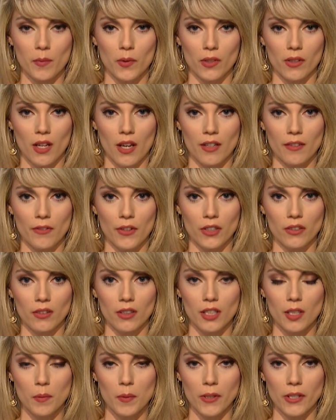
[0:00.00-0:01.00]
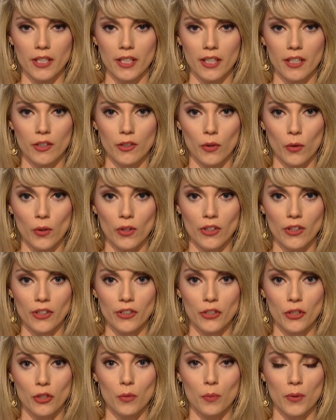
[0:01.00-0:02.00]
a lot of their liberty in order
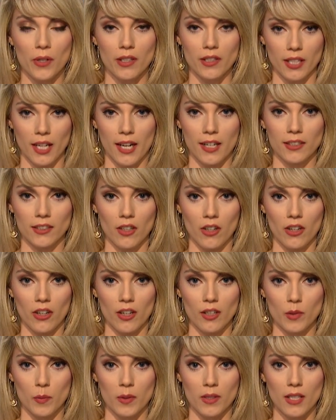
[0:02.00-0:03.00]
to protect ours, but